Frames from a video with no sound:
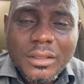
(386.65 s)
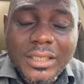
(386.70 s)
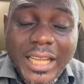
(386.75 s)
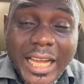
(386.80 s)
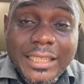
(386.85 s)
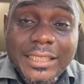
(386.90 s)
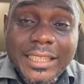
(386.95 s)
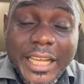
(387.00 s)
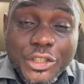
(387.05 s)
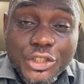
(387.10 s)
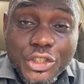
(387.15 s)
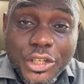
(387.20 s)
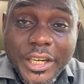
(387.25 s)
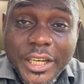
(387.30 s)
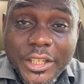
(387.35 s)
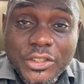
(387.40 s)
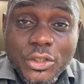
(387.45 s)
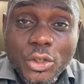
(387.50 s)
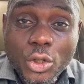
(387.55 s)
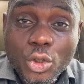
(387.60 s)
that
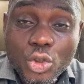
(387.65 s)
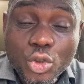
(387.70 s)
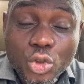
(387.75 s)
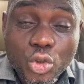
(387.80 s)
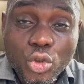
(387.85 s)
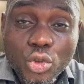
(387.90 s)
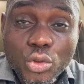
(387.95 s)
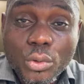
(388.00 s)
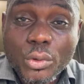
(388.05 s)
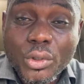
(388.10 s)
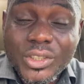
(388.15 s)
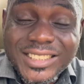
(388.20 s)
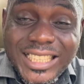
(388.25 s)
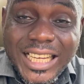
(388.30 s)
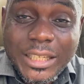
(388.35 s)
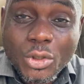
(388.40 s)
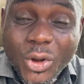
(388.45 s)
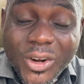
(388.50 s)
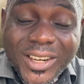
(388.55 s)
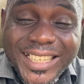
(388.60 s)
Nigerians should
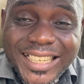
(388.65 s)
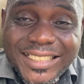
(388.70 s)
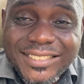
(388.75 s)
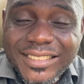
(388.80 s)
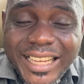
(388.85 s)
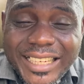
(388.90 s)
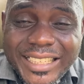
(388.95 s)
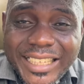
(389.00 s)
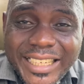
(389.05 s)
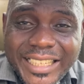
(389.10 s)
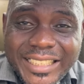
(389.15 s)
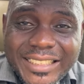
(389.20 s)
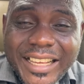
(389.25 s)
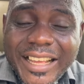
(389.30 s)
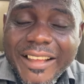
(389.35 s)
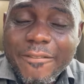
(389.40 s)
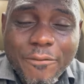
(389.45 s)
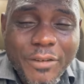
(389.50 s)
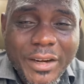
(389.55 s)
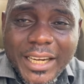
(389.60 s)
start understanding it
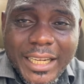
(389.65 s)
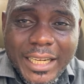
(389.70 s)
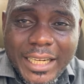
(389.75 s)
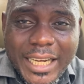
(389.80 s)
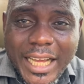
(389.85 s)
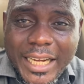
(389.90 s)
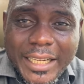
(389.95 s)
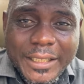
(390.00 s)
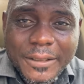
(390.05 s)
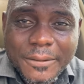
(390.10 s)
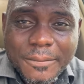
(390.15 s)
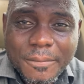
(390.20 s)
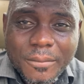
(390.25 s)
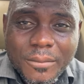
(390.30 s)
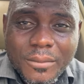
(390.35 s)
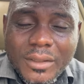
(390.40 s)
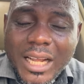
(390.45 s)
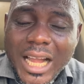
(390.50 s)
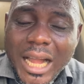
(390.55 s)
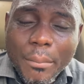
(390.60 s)
very clearly.
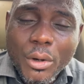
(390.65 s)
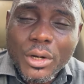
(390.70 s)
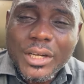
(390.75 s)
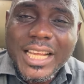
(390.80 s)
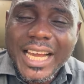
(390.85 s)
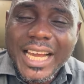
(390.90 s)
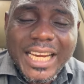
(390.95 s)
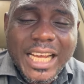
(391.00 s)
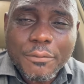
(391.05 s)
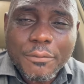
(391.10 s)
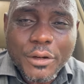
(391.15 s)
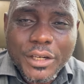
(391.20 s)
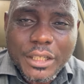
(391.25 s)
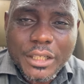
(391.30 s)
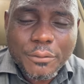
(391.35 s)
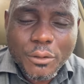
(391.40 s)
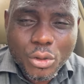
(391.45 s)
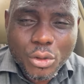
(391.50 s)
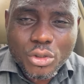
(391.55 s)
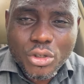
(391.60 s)
I'm only an
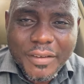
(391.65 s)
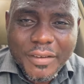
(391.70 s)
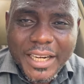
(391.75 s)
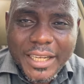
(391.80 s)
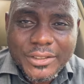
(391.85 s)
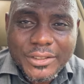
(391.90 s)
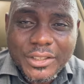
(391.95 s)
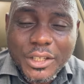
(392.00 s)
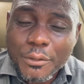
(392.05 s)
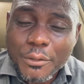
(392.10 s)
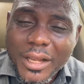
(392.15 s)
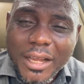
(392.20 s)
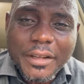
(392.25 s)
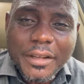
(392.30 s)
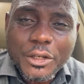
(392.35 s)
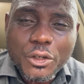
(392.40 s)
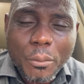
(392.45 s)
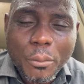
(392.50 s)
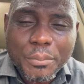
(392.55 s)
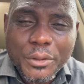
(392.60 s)
advocate for good governance. If you have
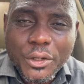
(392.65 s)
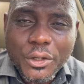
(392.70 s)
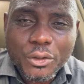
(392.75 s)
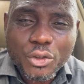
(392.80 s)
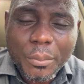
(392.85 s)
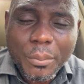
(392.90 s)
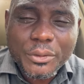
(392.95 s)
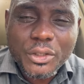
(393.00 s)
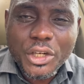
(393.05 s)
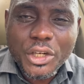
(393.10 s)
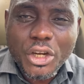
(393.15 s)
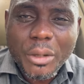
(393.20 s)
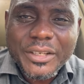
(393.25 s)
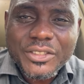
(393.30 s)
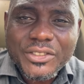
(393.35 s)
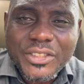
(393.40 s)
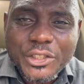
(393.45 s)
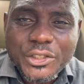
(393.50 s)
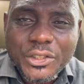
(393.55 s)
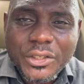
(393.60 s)
any opinion, drop it on the
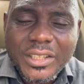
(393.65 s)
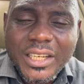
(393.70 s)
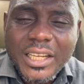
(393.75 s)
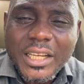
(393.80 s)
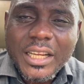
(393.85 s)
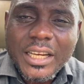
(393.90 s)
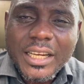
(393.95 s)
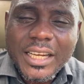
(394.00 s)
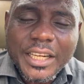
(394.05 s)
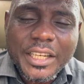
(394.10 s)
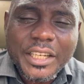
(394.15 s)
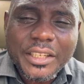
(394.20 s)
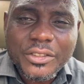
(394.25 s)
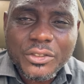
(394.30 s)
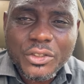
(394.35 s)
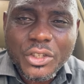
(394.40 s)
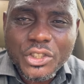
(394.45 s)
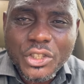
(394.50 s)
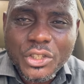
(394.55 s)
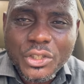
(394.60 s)
comment section. Let the
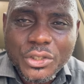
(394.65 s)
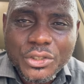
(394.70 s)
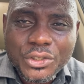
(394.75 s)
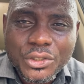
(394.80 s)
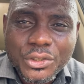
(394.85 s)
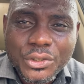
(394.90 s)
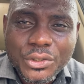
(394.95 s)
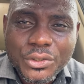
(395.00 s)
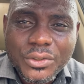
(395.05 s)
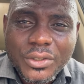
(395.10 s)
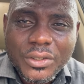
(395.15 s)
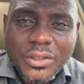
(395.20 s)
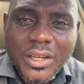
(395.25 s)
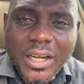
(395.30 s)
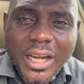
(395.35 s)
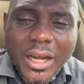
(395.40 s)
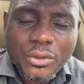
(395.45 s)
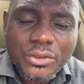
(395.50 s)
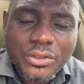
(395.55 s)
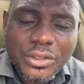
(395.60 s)
discussion continue.
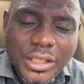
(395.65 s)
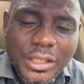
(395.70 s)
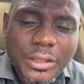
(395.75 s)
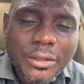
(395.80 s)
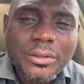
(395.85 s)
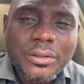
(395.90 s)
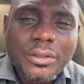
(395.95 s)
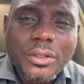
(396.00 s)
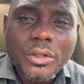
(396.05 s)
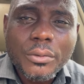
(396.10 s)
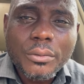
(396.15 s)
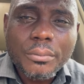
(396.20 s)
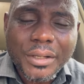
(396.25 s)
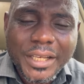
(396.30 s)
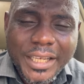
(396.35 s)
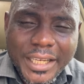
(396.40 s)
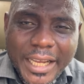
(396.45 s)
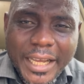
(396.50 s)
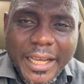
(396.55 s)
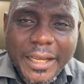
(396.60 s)
I'll still
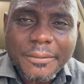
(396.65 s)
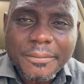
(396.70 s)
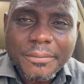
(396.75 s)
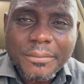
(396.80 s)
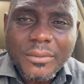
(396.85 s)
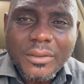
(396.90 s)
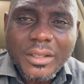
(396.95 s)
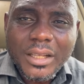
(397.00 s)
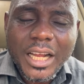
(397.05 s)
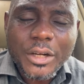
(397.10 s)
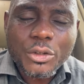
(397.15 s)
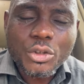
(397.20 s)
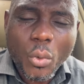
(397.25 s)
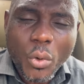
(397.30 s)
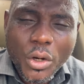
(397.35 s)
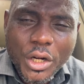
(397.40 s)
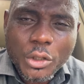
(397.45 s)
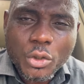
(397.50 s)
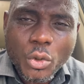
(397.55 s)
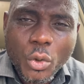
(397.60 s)
be here, and your
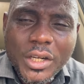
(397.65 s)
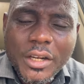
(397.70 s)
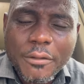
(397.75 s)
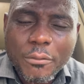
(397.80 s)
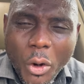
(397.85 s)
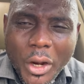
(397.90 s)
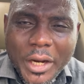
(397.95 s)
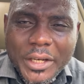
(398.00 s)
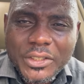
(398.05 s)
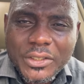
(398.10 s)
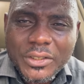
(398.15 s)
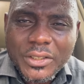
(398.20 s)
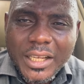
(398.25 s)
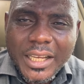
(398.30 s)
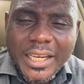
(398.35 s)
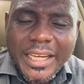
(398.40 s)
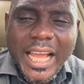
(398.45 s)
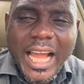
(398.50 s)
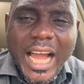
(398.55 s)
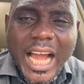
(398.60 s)
one and only voice,
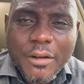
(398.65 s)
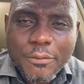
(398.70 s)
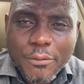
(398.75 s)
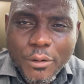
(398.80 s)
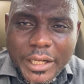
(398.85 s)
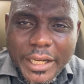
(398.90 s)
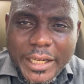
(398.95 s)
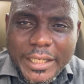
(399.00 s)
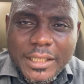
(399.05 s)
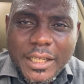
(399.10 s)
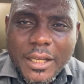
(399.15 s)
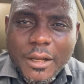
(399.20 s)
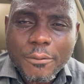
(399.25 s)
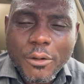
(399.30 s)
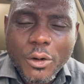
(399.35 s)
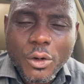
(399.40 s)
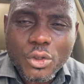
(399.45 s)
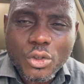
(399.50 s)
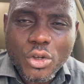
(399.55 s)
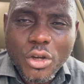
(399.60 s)
the advocate
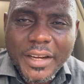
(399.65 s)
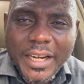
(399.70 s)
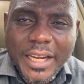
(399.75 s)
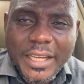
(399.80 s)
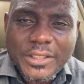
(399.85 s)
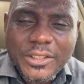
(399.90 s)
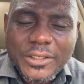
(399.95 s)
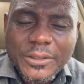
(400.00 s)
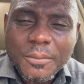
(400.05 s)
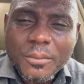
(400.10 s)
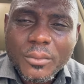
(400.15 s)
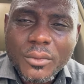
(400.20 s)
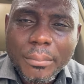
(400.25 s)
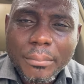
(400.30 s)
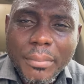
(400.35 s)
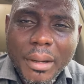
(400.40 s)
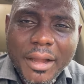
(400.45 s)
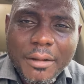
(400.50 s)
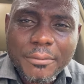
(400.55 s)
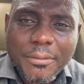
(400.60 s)
for good governance.
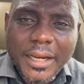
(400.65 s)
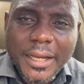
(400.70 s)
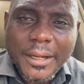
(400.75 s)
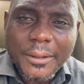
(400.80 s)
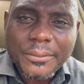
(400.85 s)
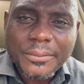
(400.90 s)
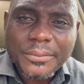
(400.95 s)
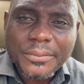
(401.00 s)
Bye-bye for now.